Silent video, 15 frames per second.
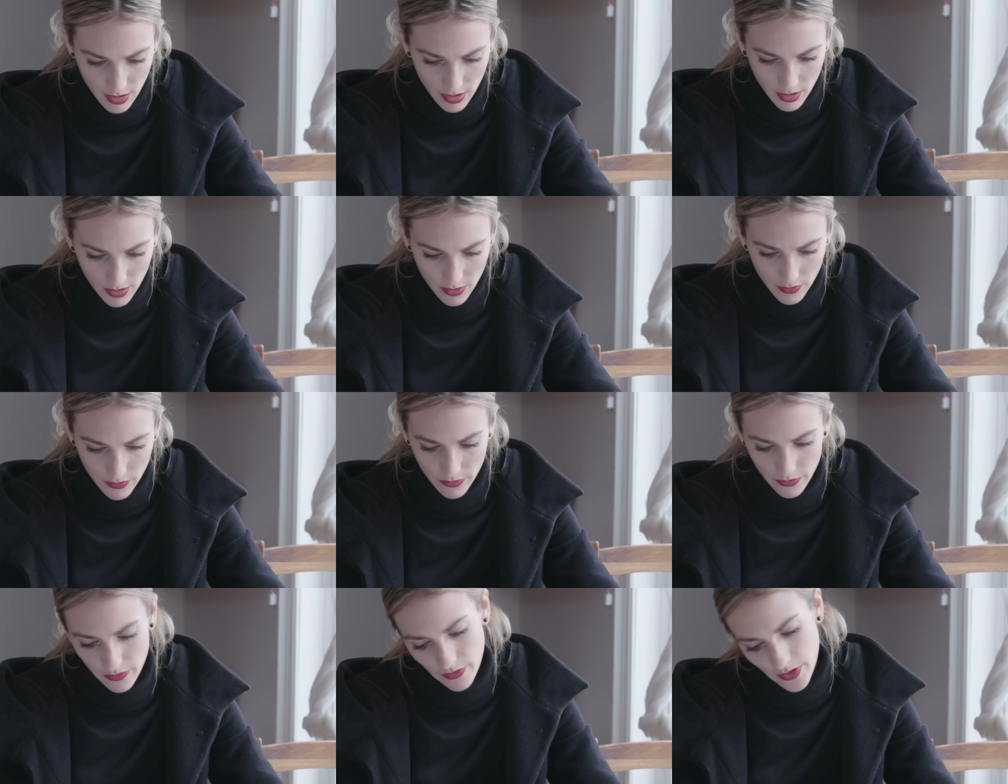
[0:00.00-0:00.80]
of
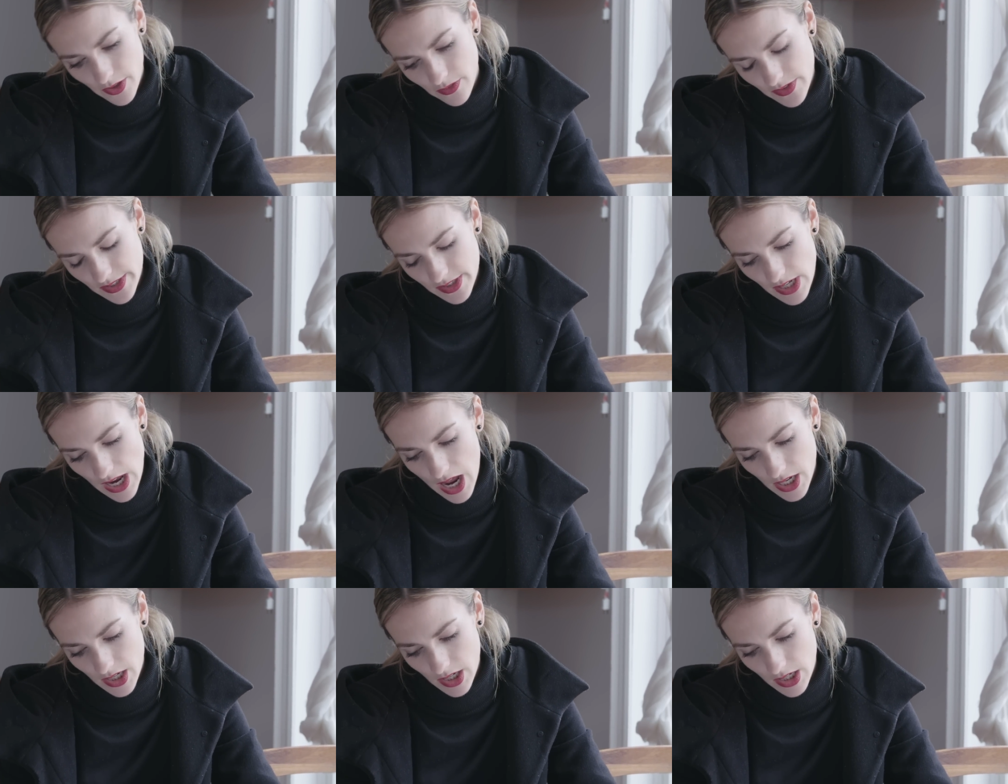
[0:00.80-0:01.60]
fear of
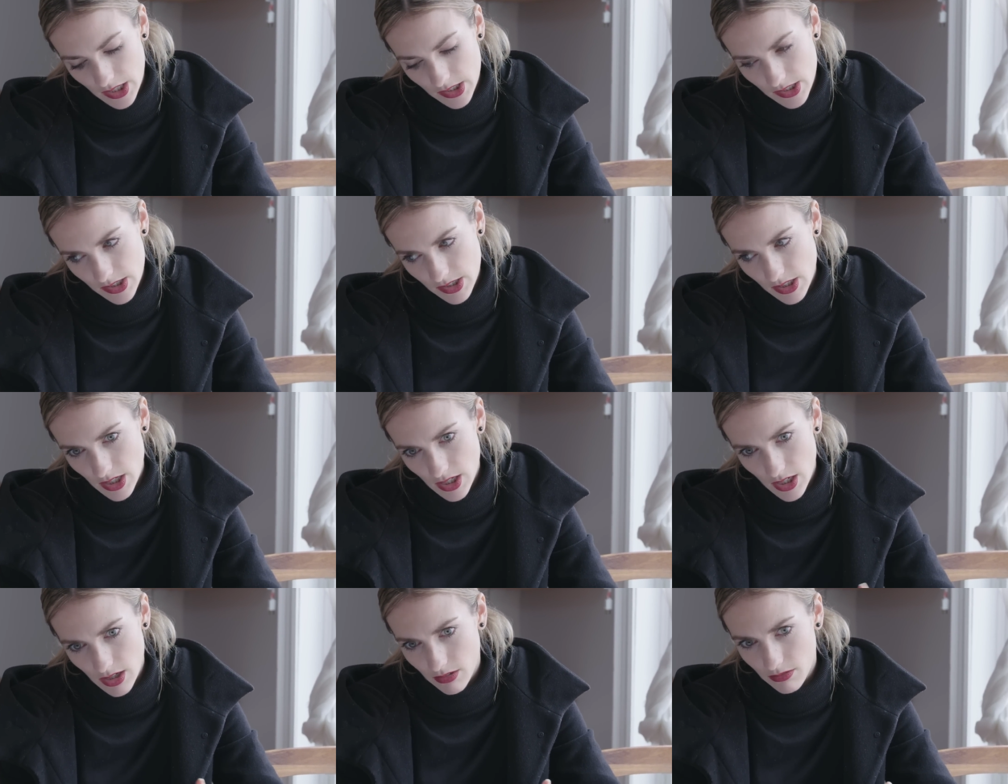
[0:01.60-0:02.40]
sadness.
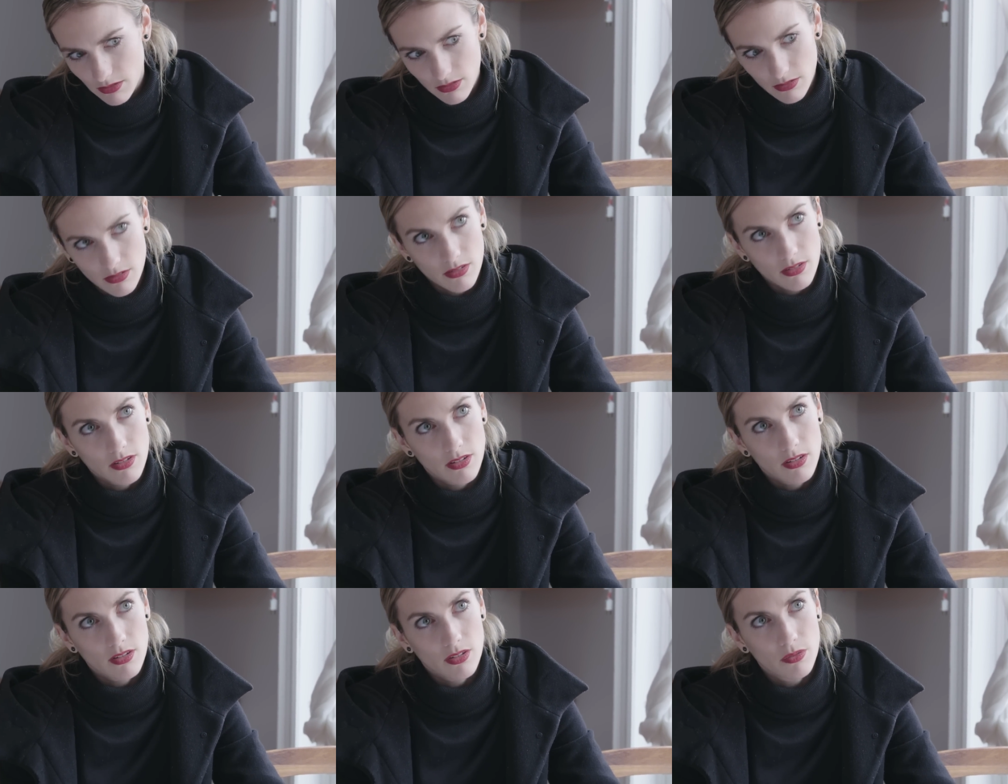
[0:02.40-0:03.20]
Yeah.
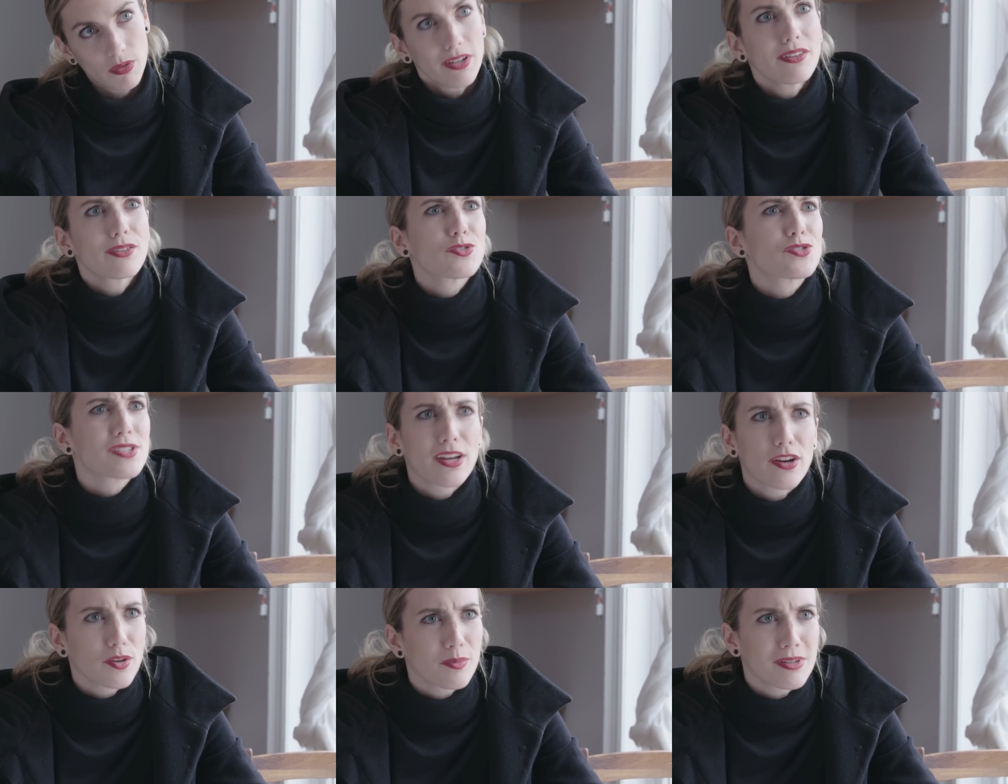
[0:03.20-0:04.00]
Yeah, you're
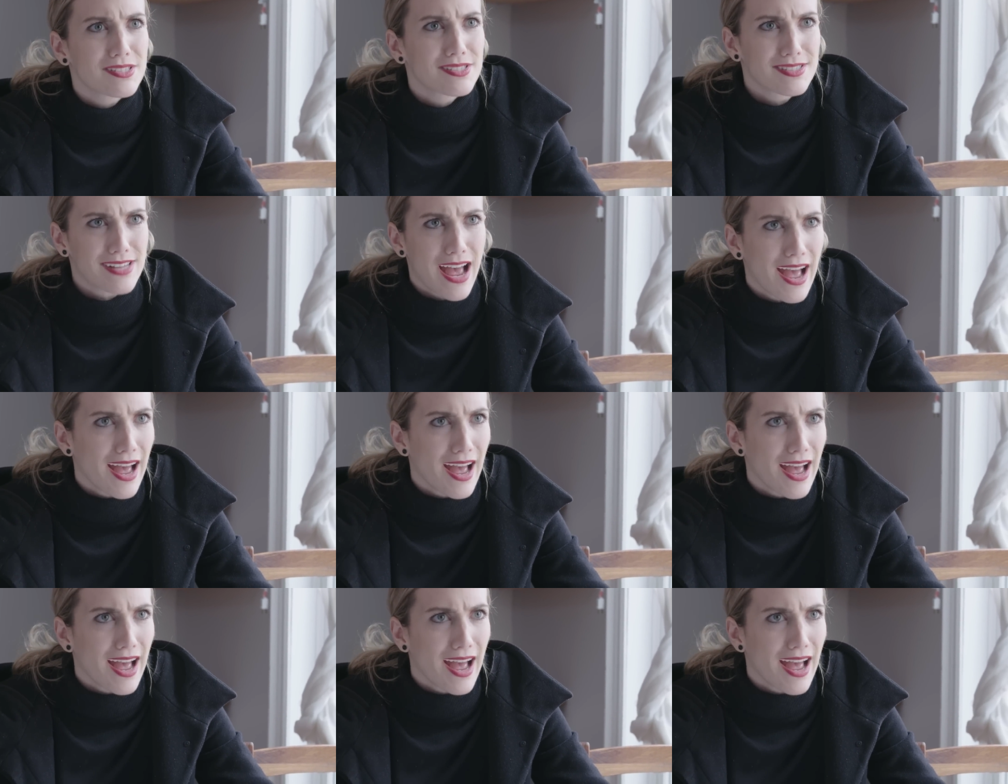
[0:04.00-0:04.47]
scared to be sad?